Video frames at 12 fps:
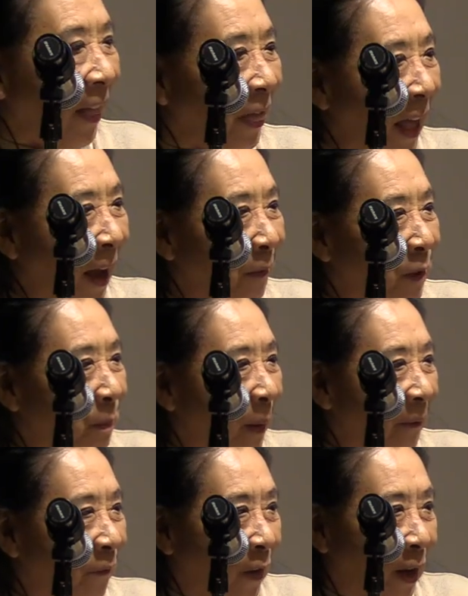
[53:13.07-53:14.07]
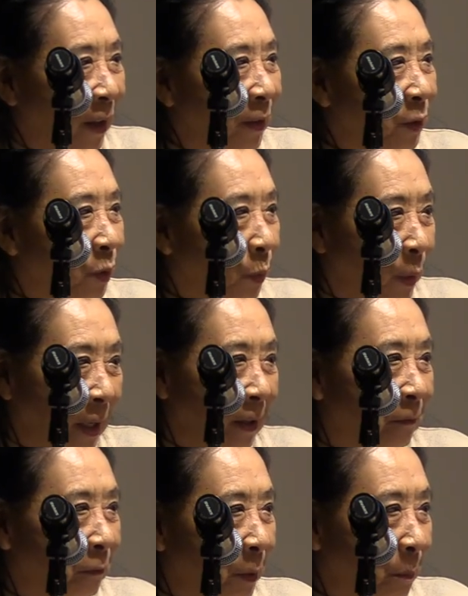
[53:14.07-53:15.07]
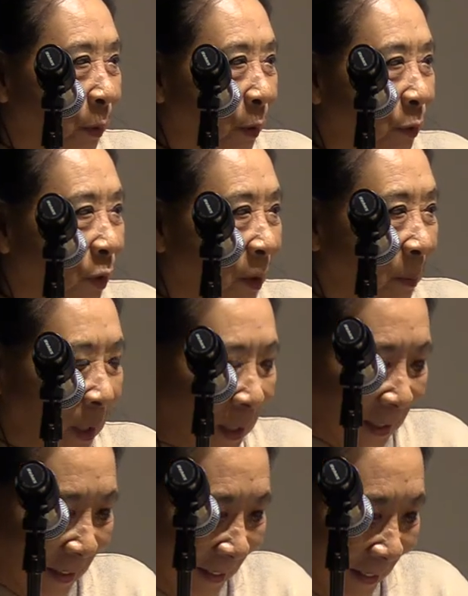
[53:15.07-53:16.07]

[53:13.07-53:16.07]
That was my father's way of reproaching me.